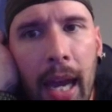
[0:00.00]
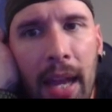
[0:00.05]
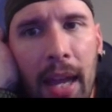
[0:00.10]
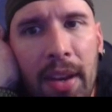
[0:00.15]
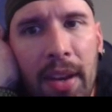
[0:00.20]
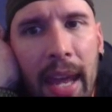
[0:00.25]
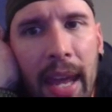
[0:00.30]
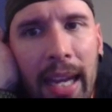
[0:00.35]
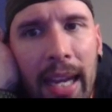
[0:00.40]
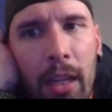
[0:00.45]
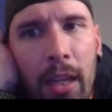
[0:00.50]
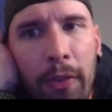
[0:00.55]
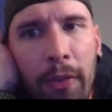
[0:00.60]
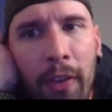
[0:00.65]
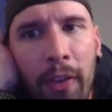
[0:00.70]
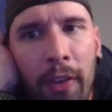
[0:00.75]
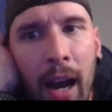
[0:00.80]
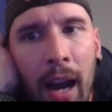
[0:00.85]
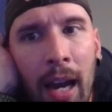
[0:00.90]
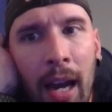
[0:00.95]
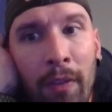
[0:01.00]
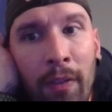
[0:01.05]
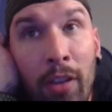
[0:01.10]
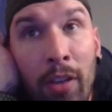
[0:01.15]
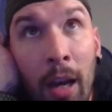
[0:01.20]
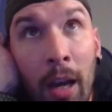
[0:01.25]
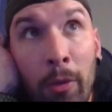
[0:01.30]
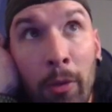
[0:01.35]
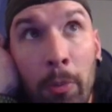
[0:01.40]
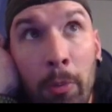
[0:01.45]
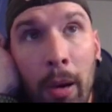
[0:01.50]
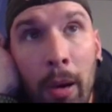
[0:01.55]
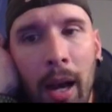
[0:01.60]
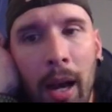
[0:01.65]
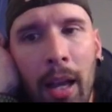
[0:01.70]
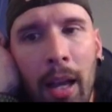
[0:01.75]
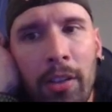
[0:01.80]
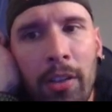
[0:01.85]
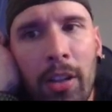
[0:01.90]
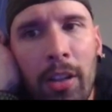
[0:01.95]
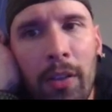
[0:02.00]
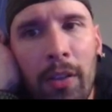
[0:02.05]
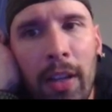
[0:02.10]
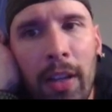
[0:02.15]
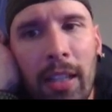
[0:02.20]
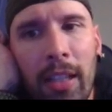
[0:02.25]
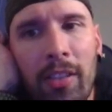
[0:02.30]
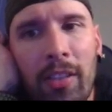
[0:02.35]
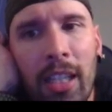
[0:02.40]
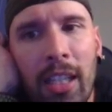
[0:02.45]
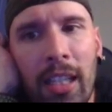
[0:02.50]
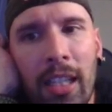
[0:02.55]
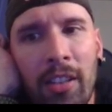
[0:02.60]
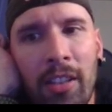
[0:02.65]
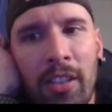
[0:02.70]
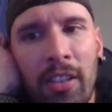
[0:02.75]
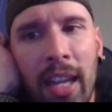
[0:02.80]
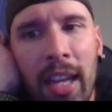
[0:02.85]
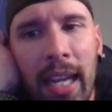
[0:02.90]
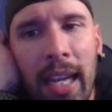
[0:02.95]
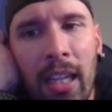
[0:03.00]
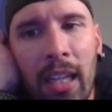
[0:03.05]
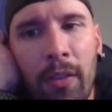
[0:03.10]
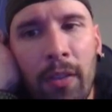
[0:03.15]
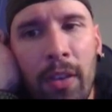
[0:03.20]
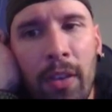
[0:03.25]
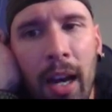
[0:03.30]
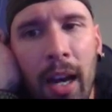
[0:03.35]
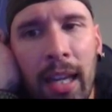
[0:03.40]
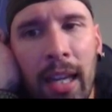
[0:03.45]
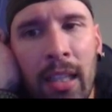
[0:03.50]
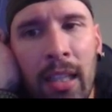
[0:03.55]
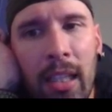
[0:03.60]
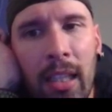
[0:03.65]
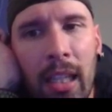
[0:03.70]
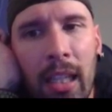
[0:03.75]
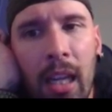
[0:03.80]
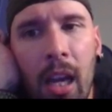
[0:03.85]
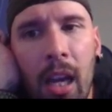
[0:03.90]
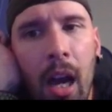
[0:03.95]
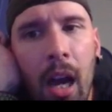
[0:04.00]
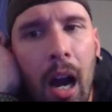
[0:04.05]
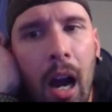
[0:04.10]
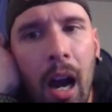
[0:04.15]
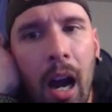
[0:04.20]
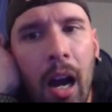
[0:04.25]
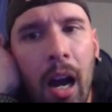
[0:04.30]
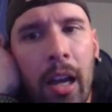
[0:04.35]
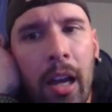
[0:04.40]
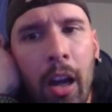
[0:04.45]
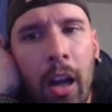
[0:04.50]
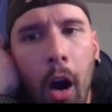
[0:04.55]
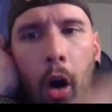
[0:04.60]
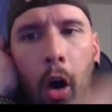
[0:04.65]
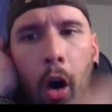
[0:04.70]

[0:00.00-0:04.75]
And -5 times +18 is -90. I